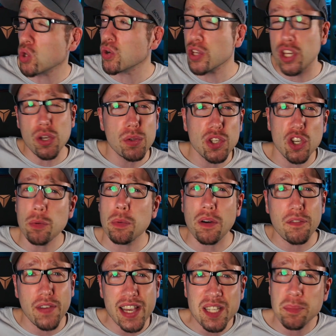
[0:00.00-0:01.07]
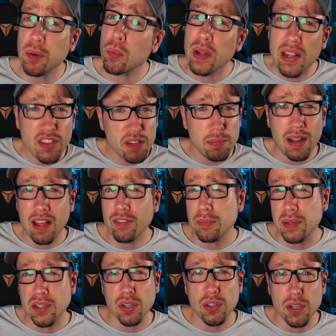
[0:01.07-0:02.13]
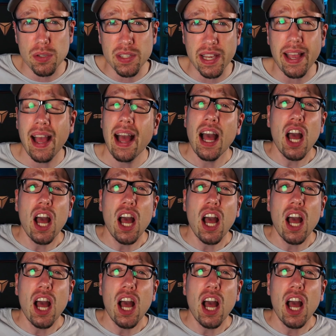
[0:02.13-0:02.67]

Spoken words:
or YouTube or Facebook, whatever the platform is you're using.